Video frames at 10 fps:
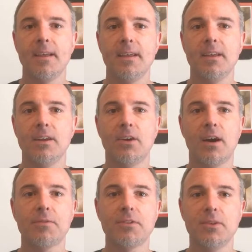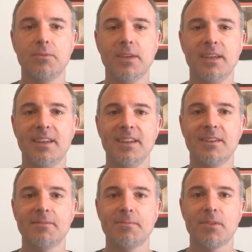You know, often we
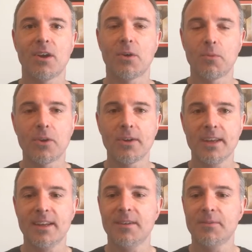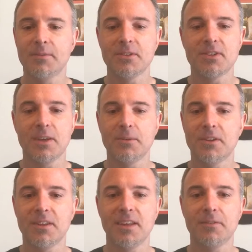are worried and we say,
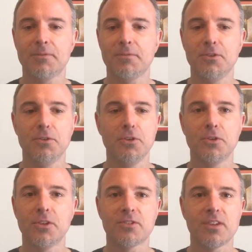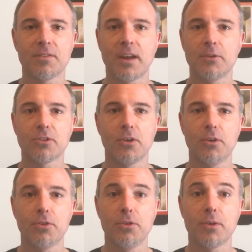well, if you knew the stuff that I was going
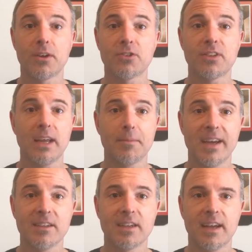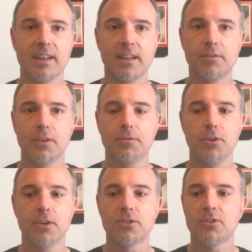through, you would understand my anxiety level. If
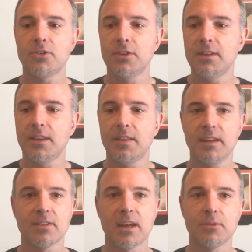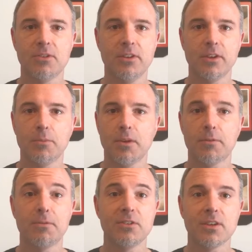you understood the things that I was dealing with
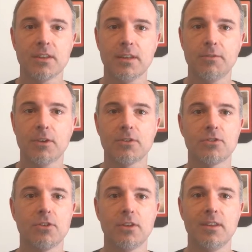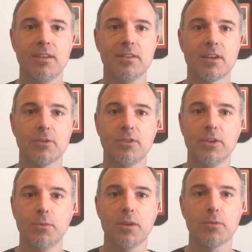physically, if you understood the things I was
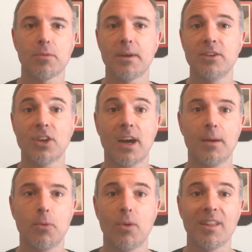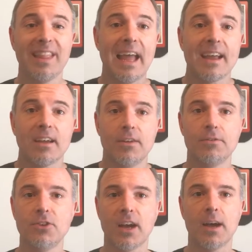dealing with with my job or lack of
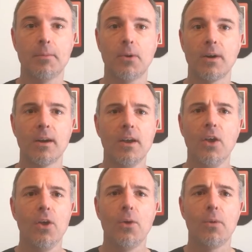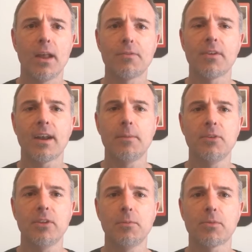job or whatever that I'm
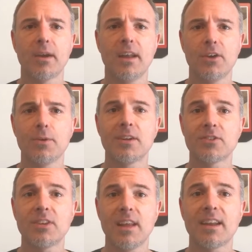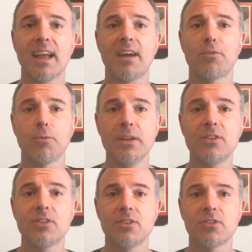dealing with right now, you would understand that I have
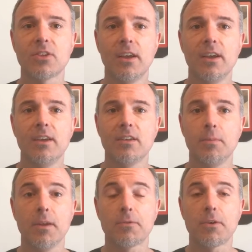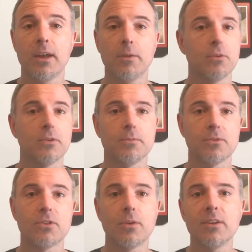reasons to be afraid. Well,
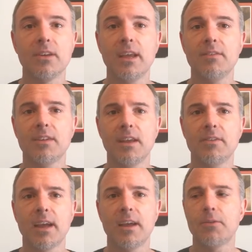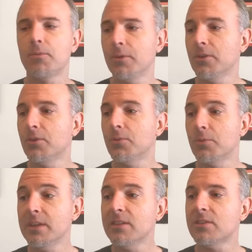so did David. David had real
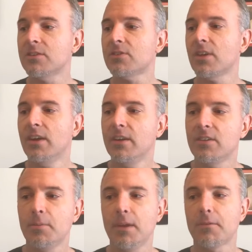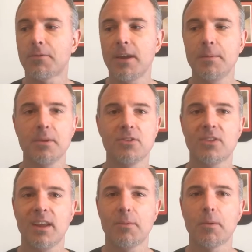reasons to be afraid, but he's
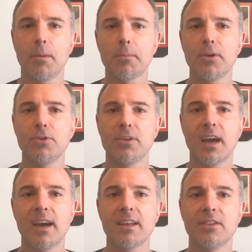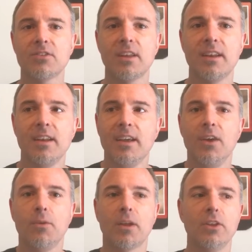saying, I'm remembering who God is. And
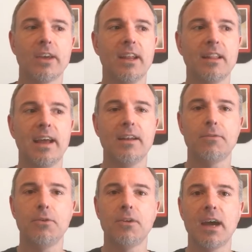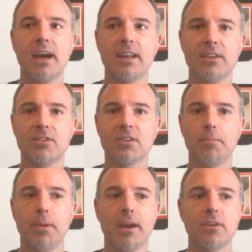when I look in light of who God is
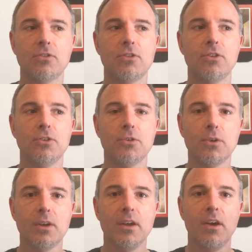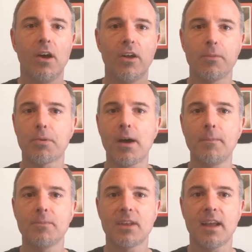compared to all the
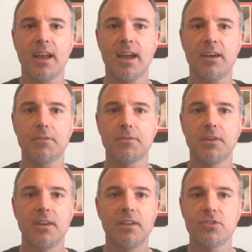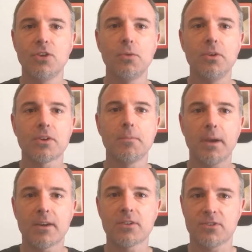problems that I have, there's no real
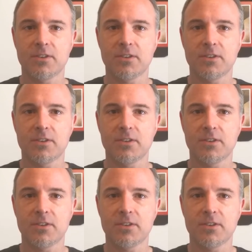comparison.